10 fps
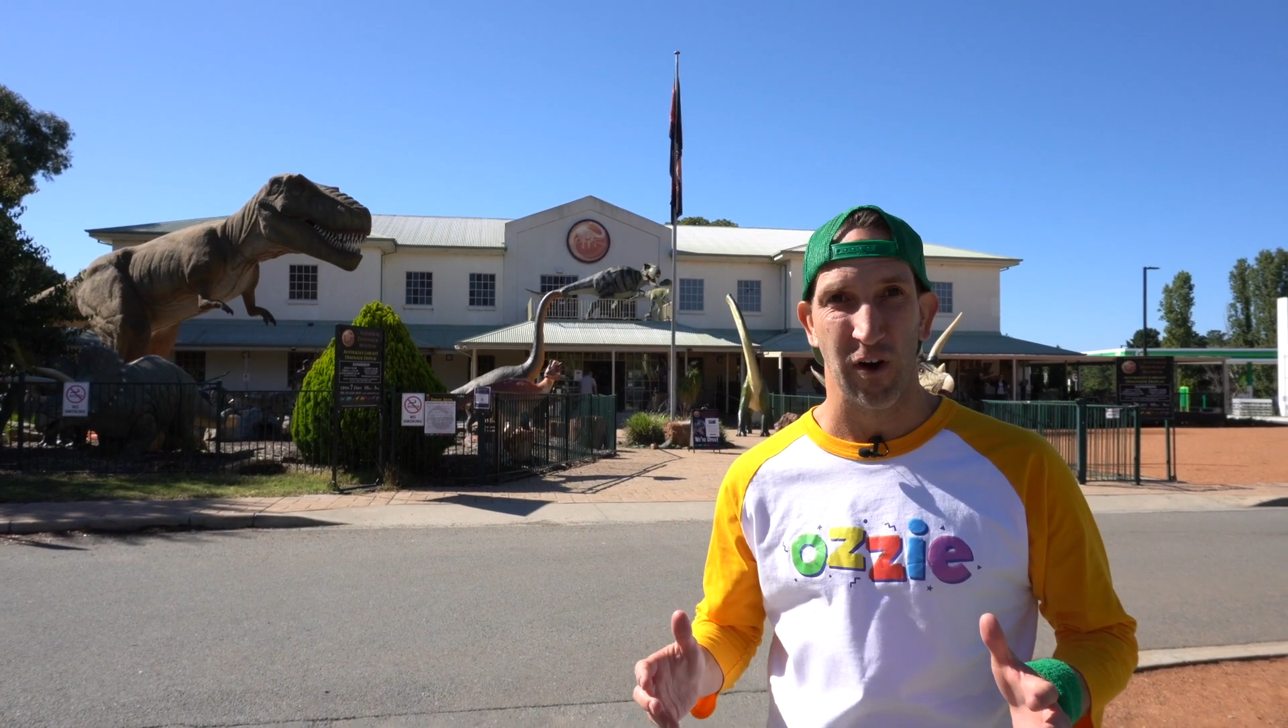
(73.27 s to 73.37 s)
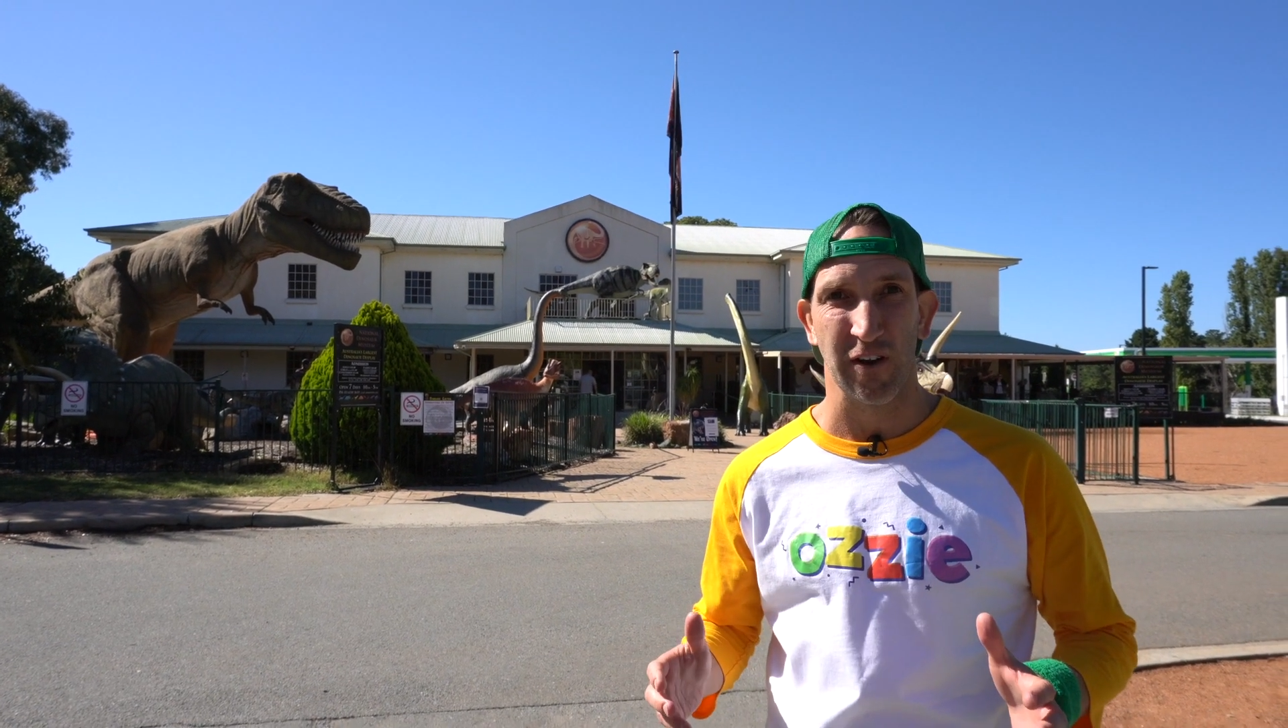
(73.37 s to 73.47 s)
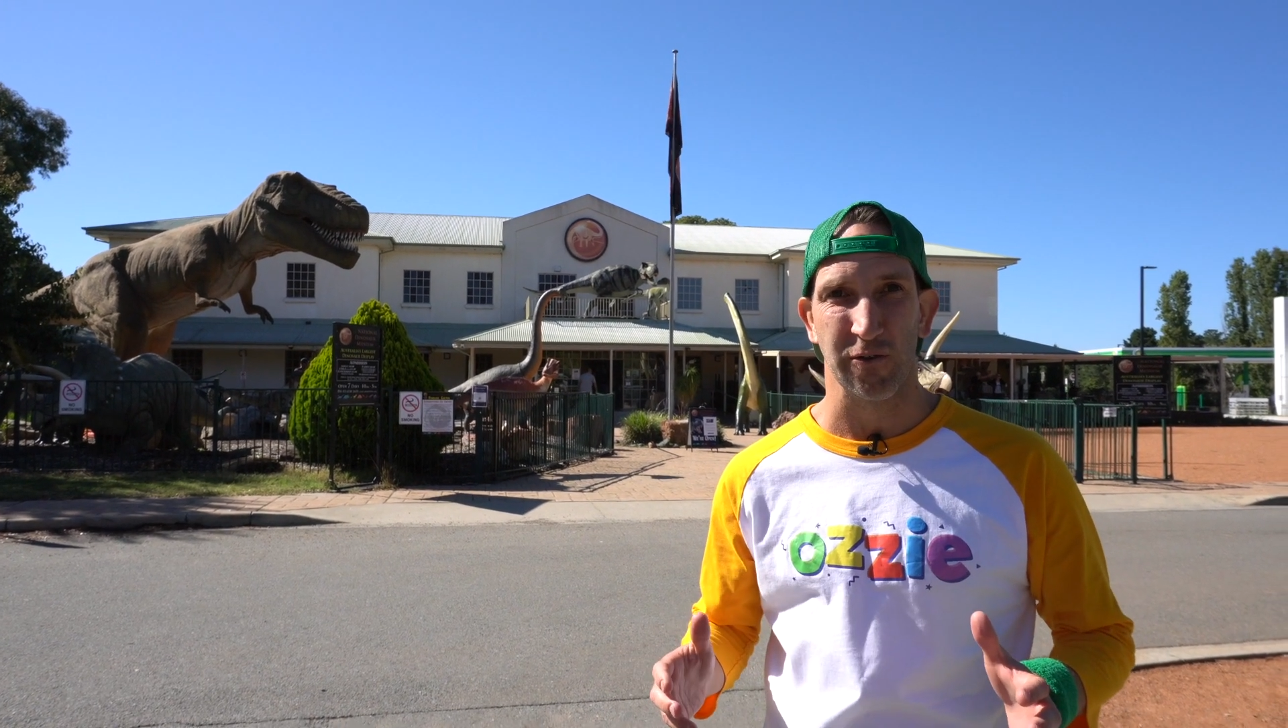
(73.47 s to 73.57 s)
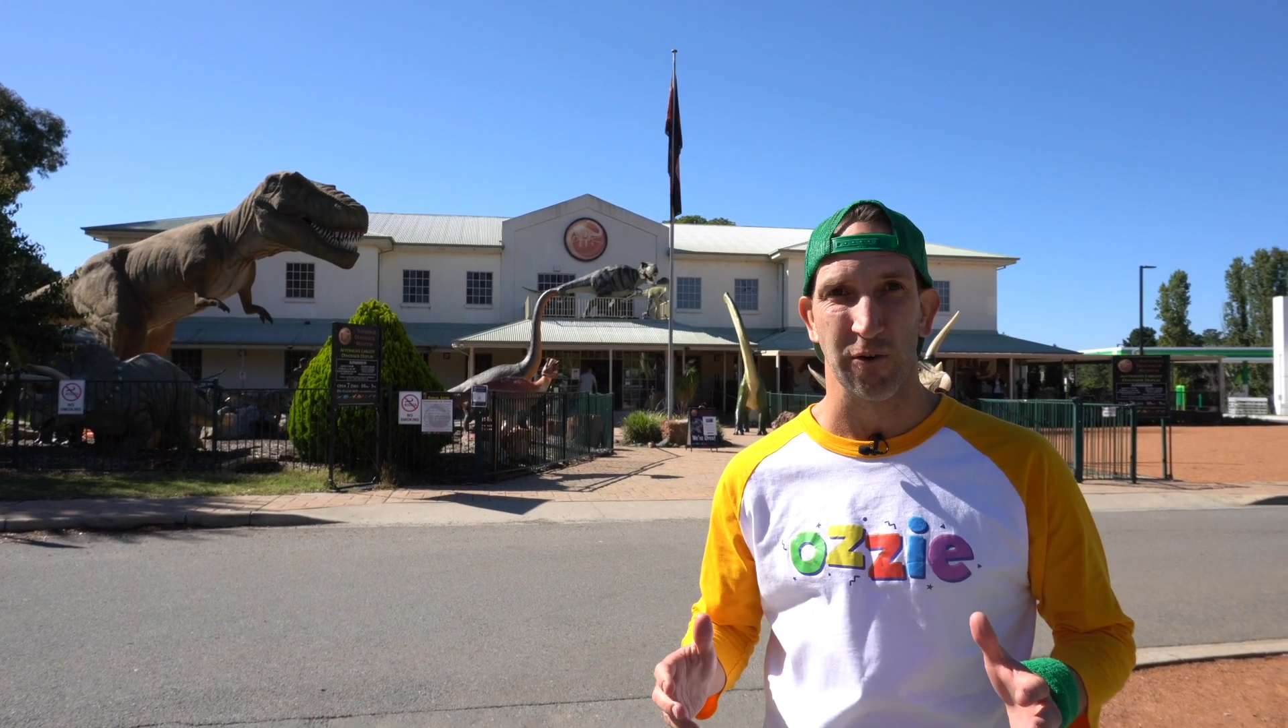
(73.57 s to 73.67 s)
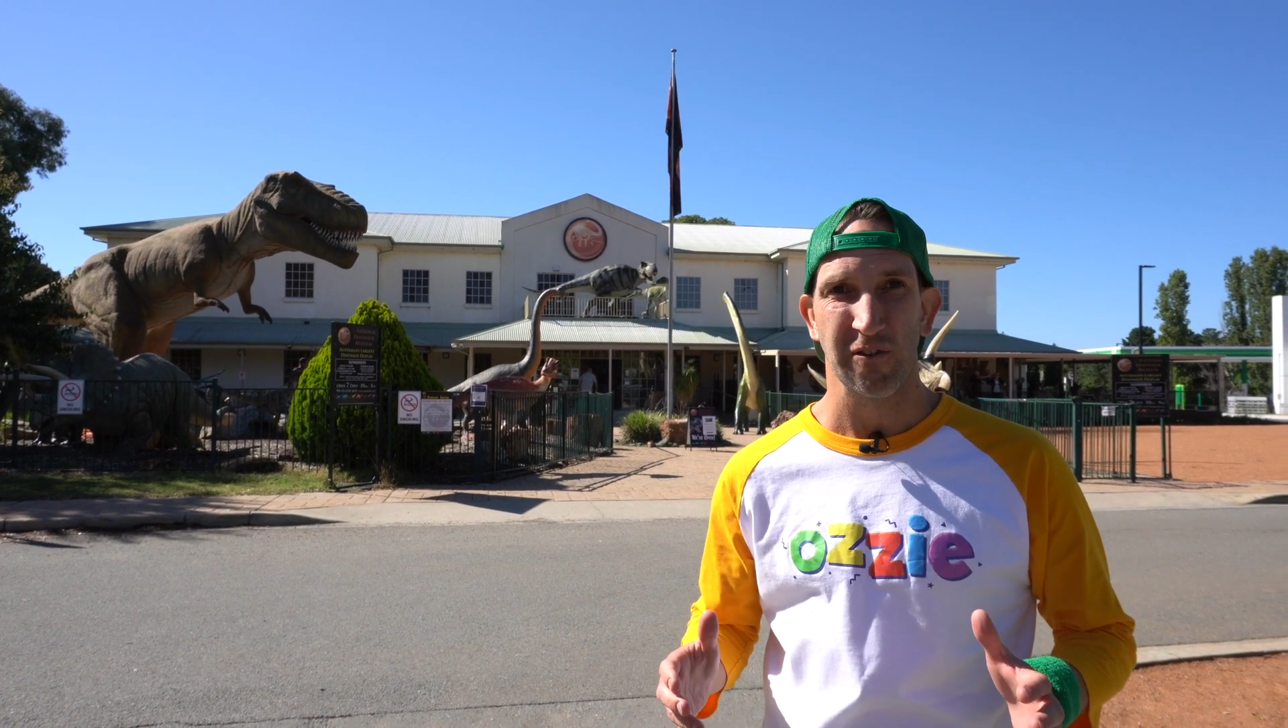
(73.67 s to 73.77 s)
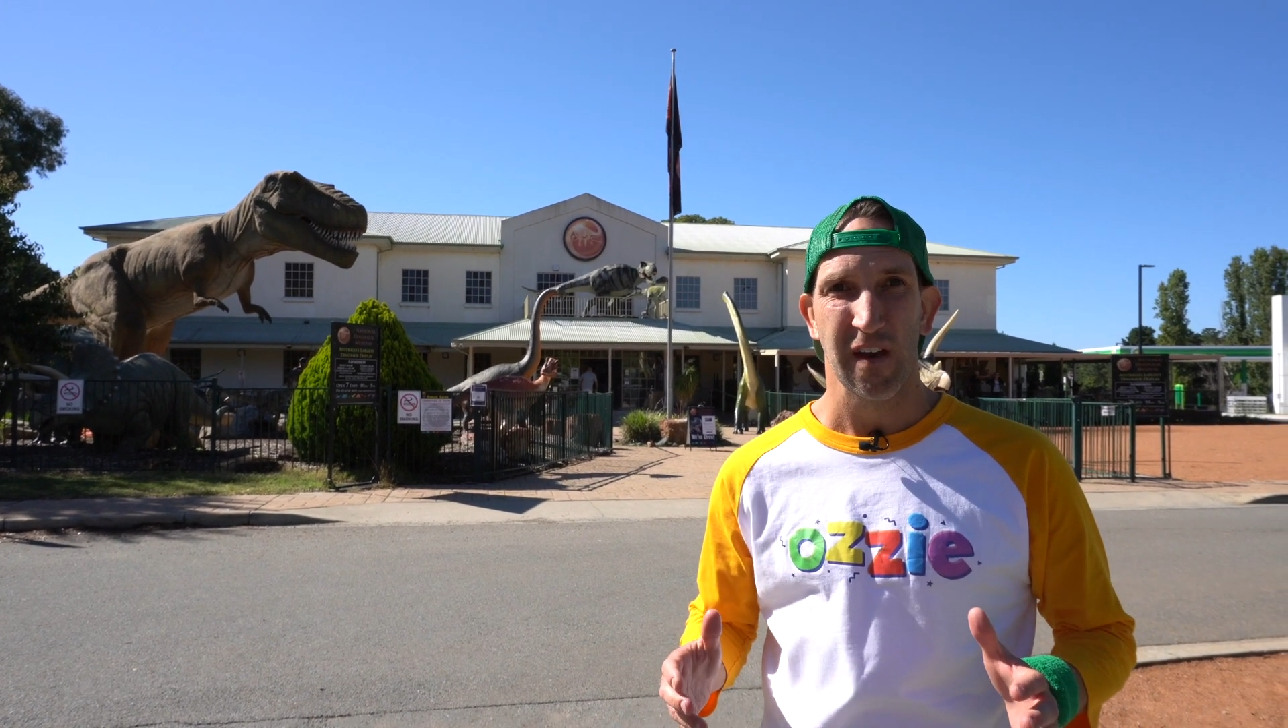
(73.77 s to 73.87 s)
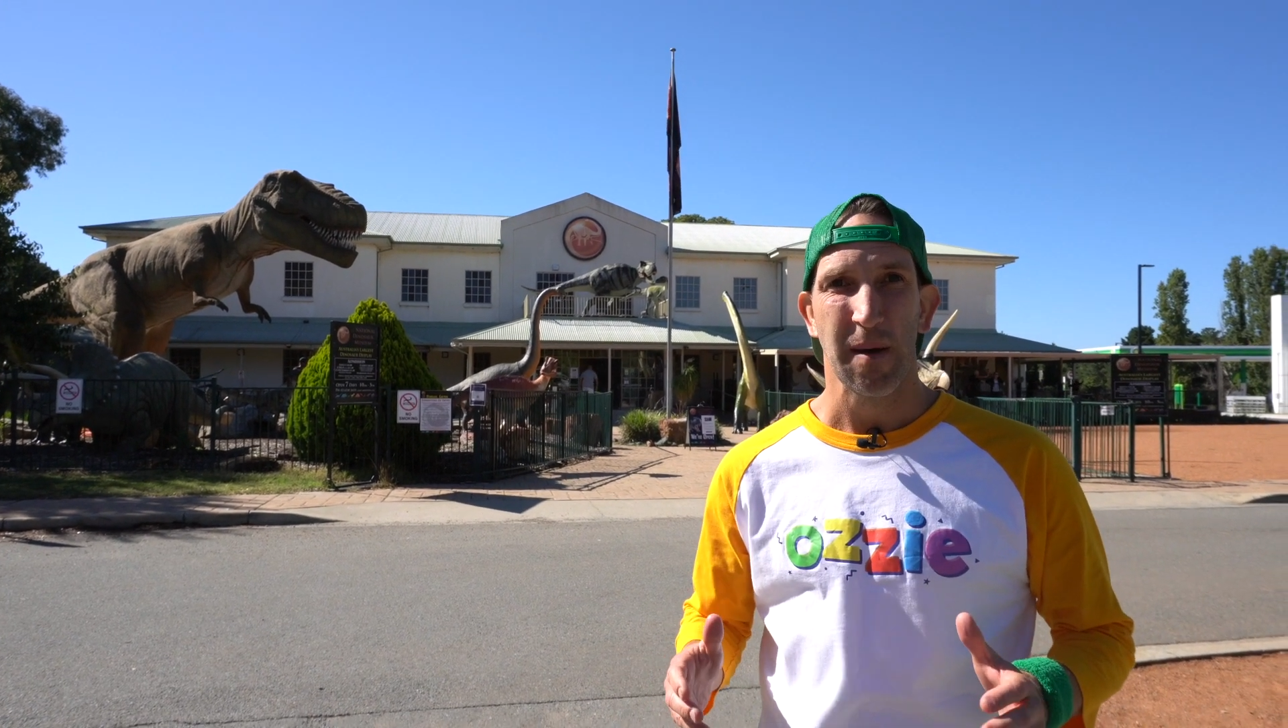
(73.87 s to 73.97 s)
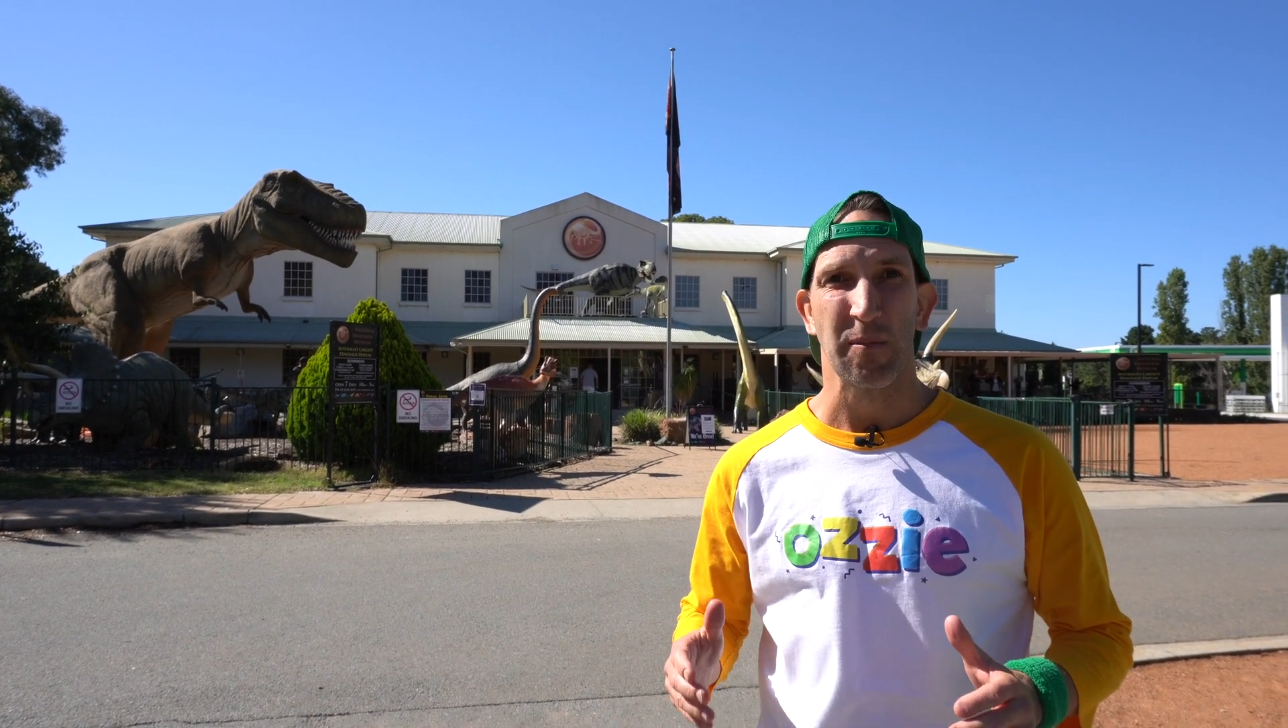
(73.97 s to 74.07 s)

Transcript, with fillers: dinosaurs,